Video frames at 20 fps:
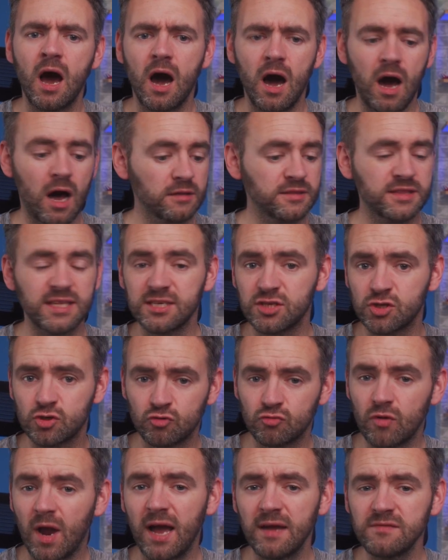Hard disk
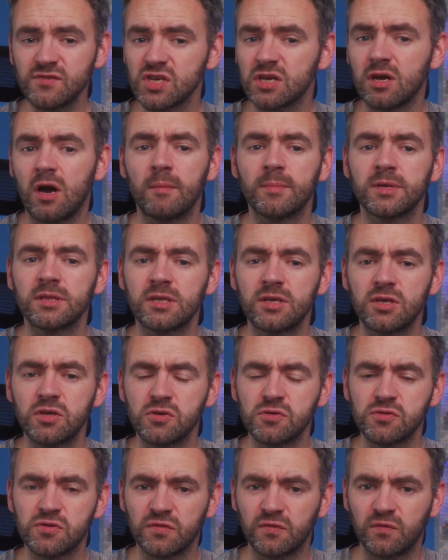drives are commonly
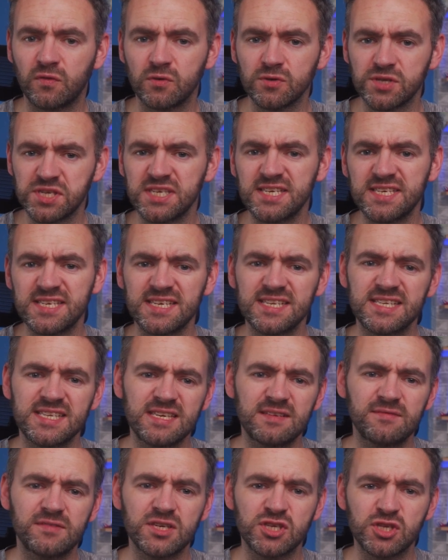used for
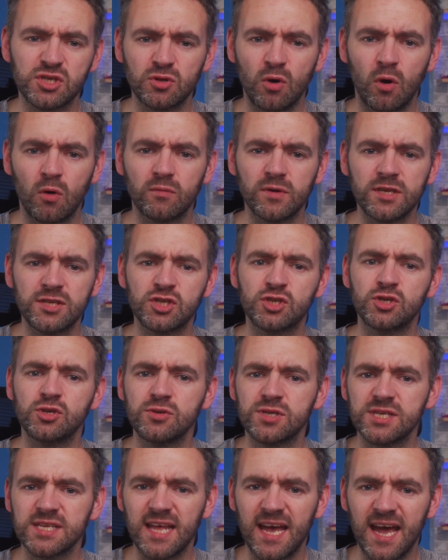CCTV storage
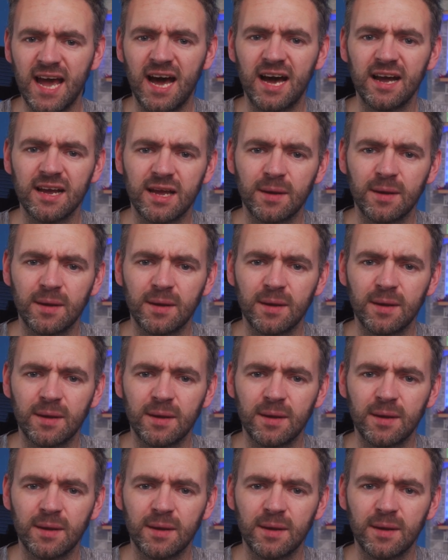due to their high